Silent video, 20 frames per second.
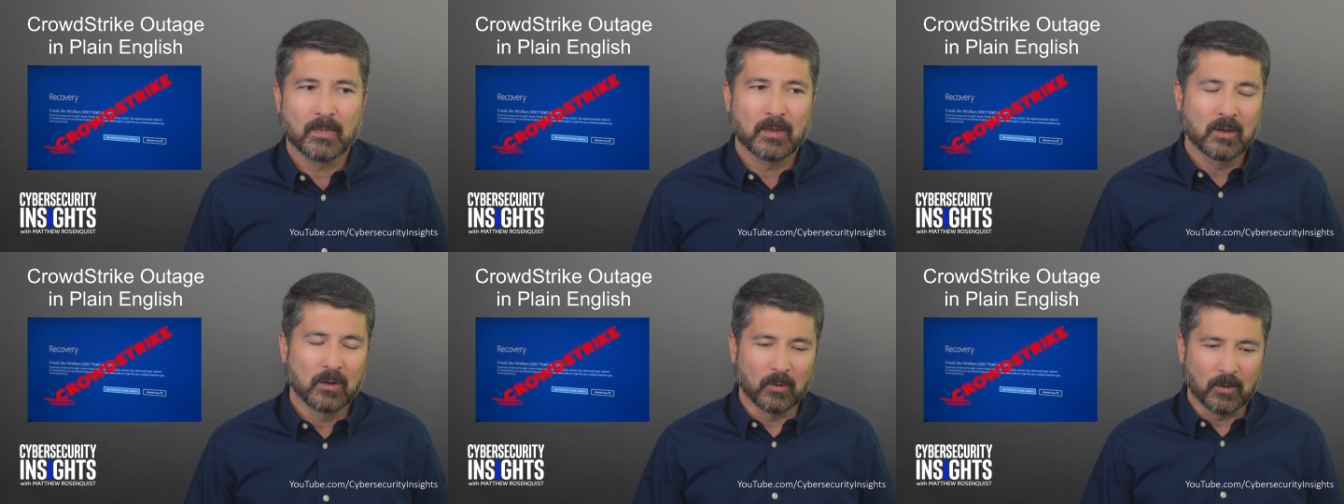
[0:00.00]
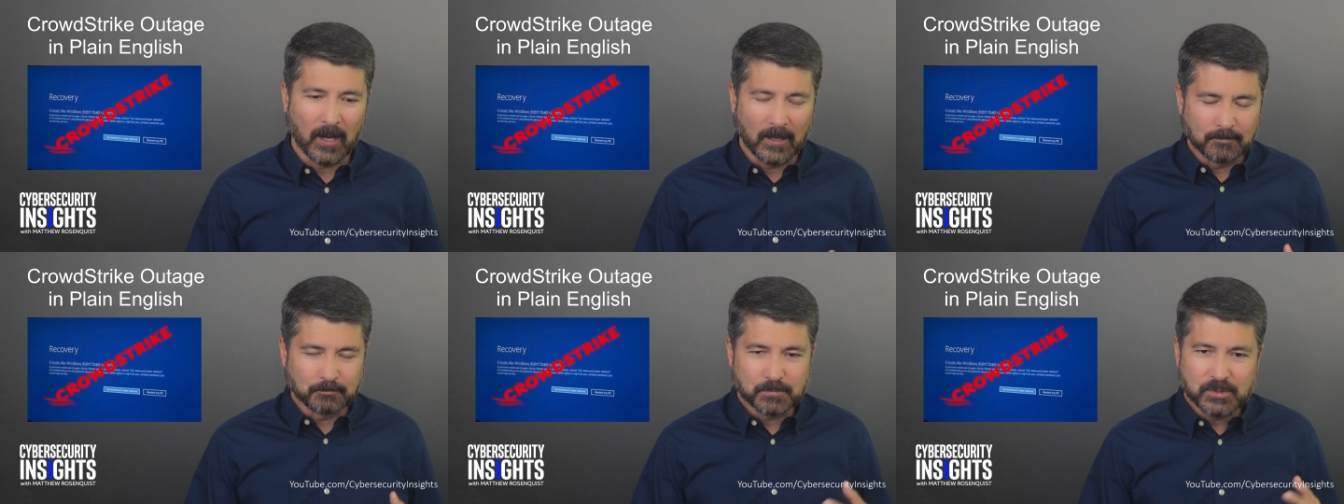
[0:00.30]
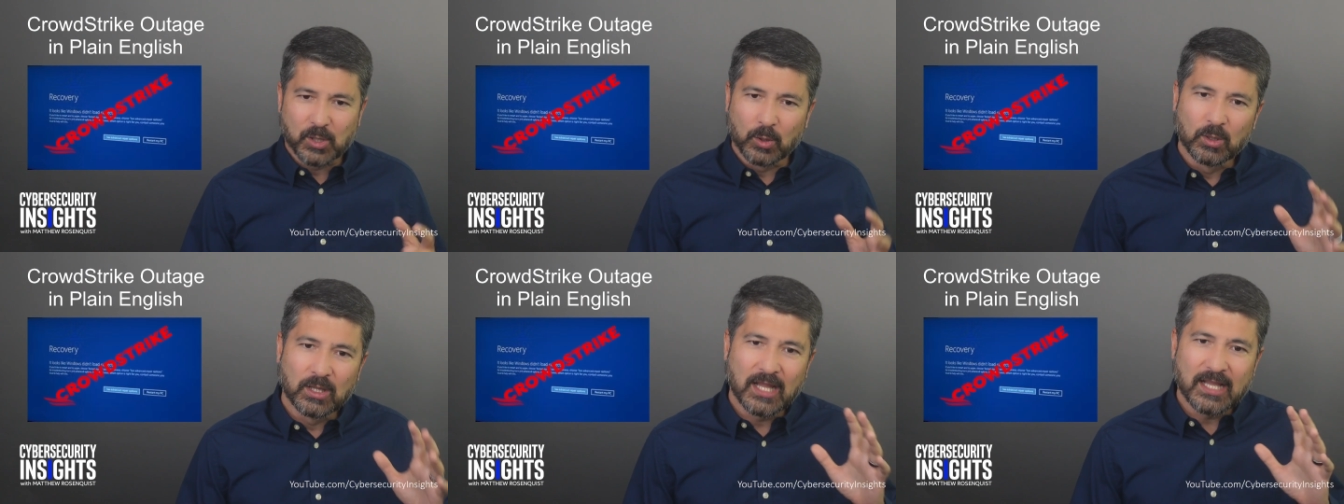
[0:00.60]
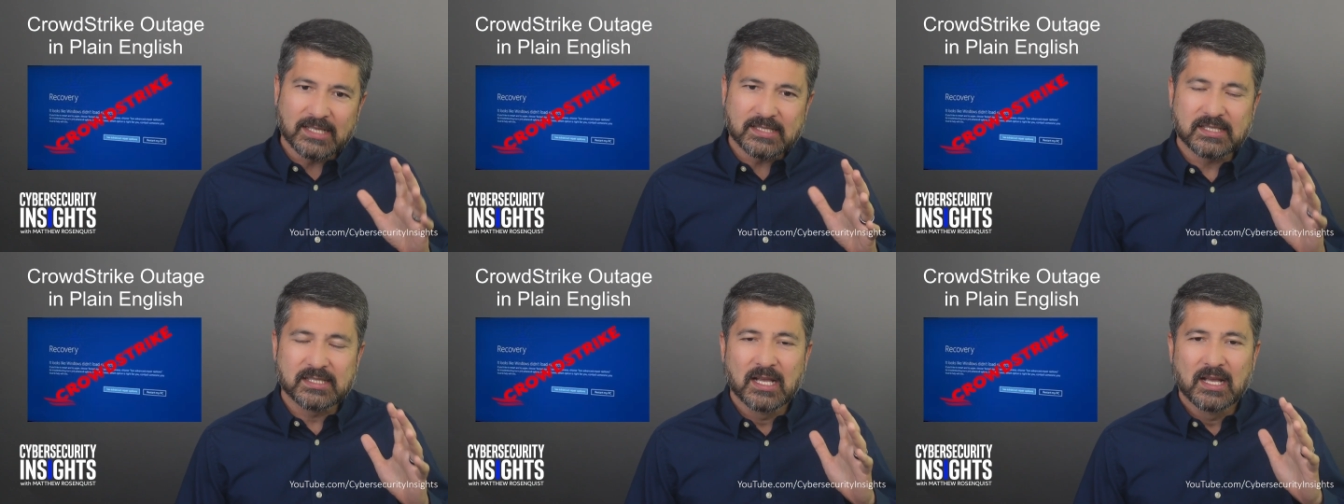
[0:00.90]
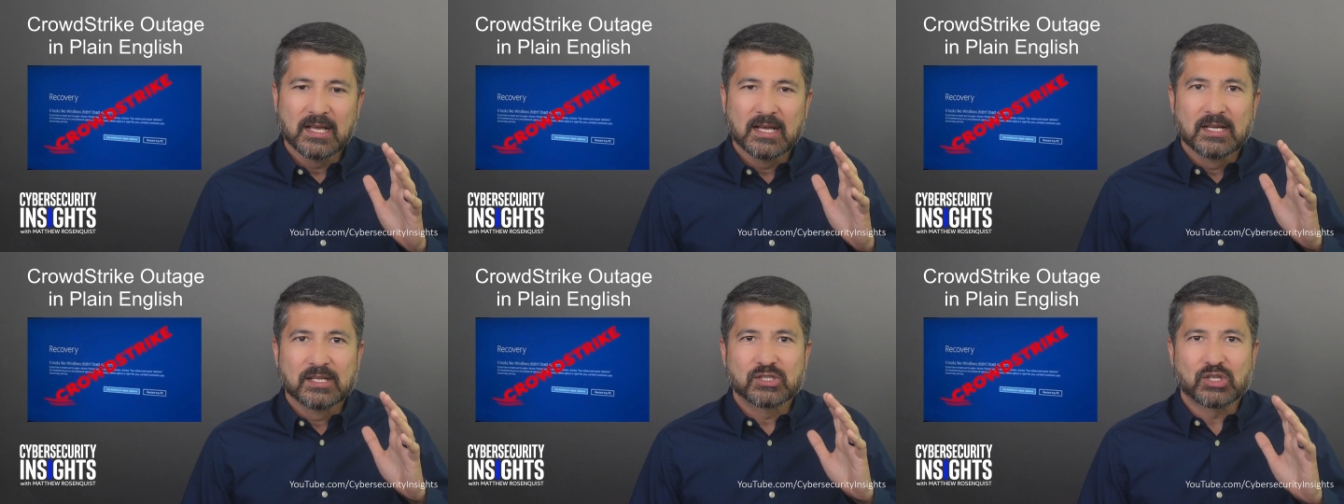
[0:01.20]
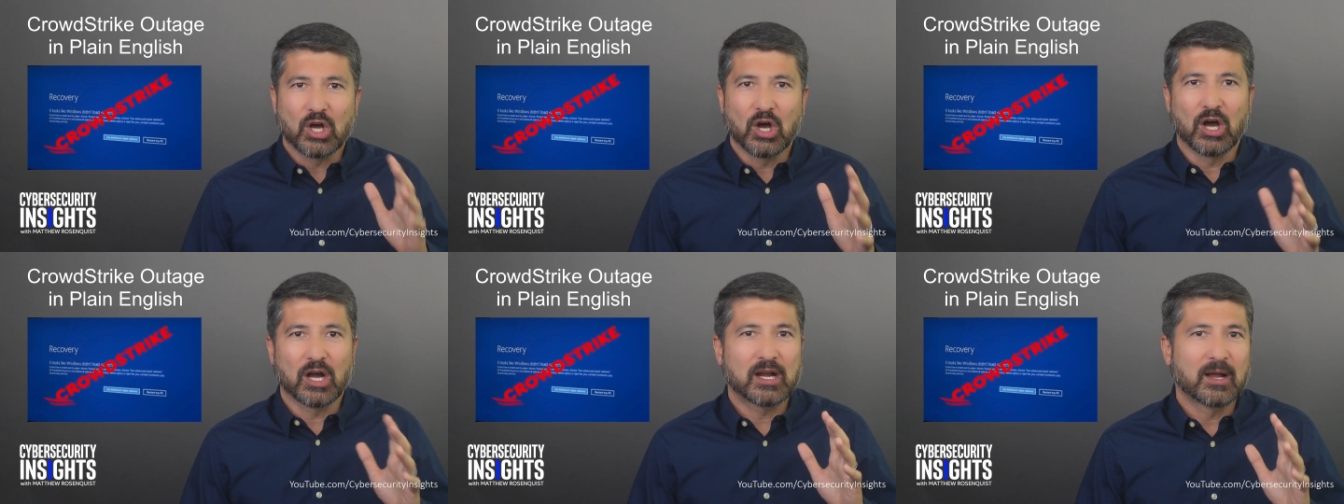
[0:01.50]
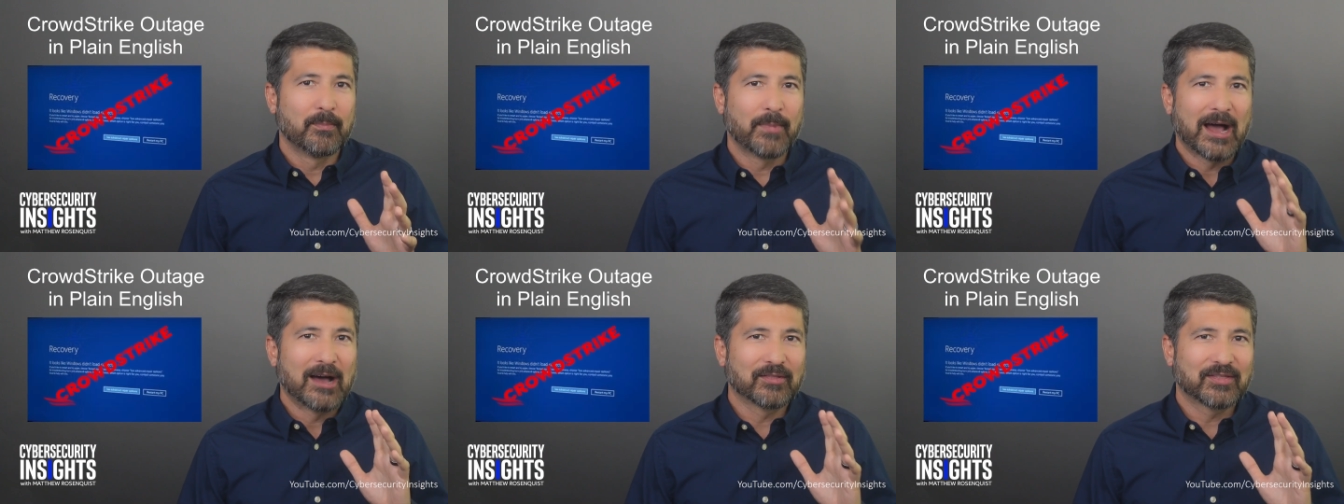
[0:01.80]
Okay, so let's talk
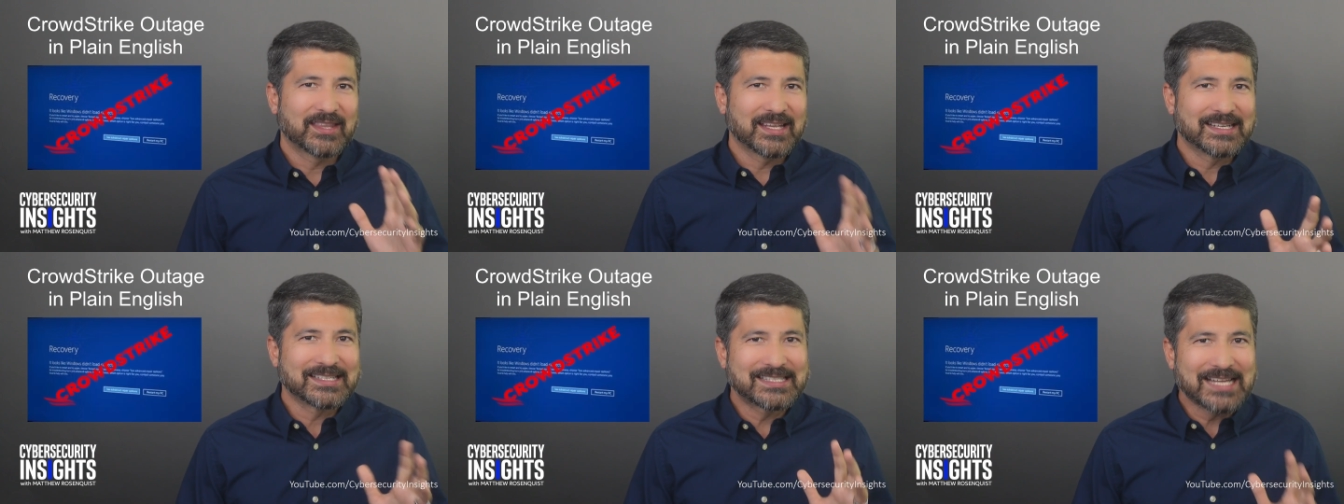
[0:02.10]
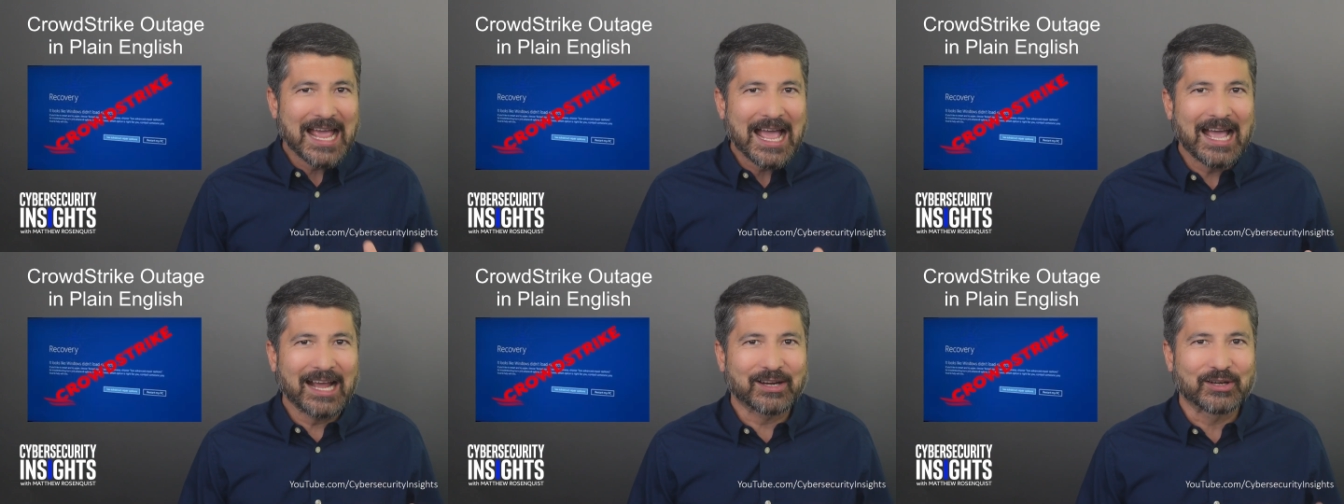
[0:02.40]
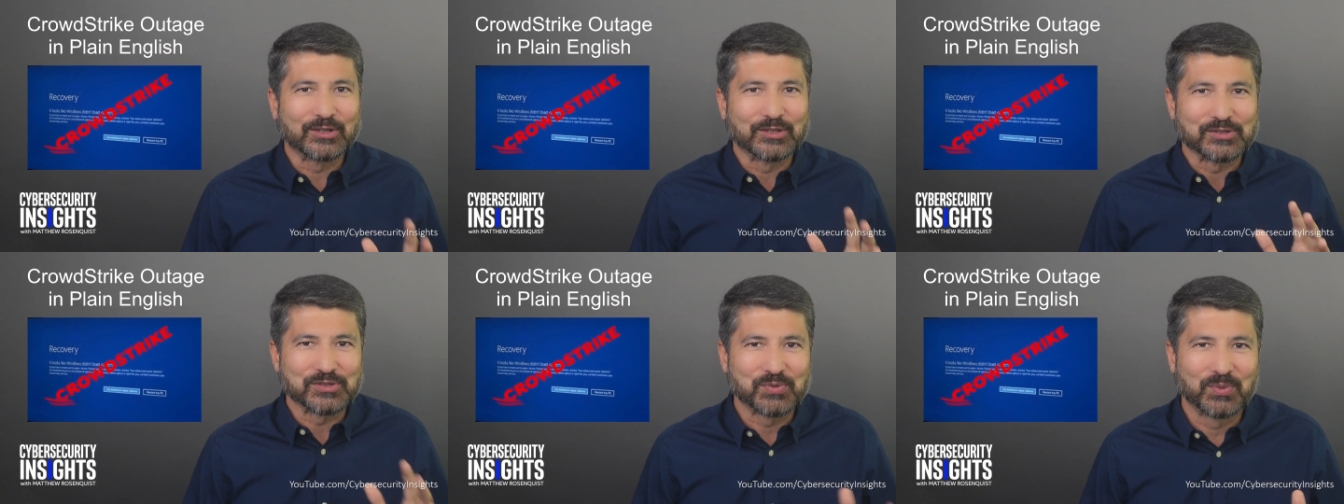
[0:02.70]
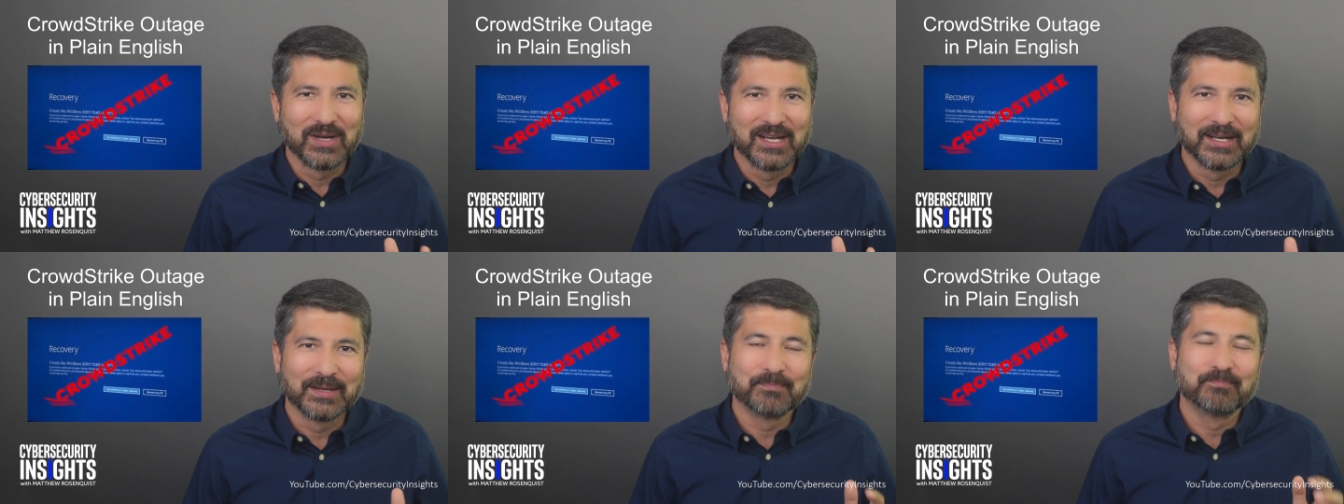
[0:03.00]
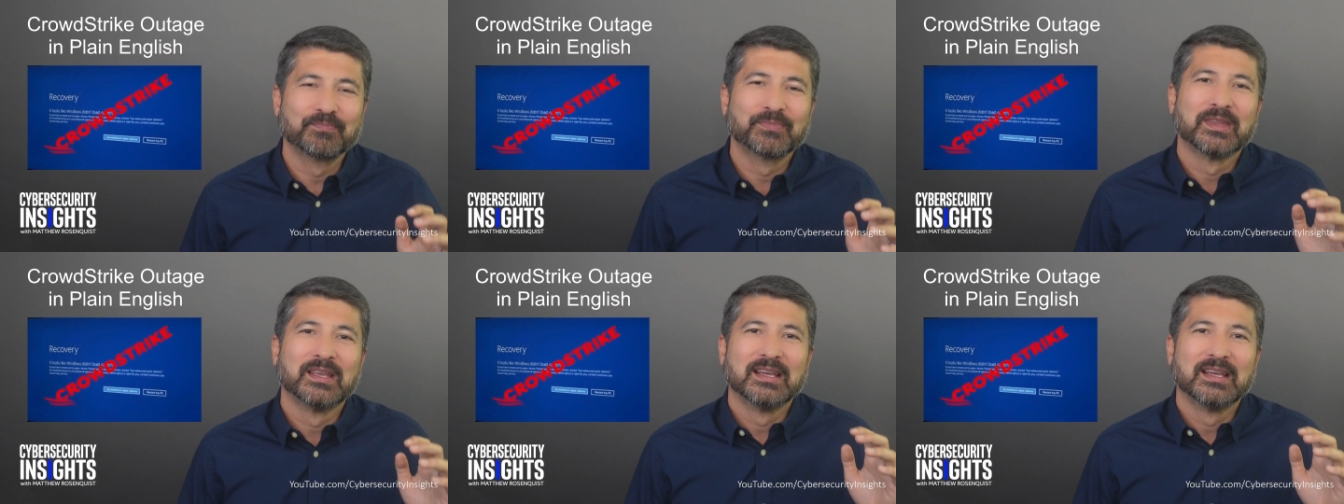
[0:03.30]
about the attackers. Well,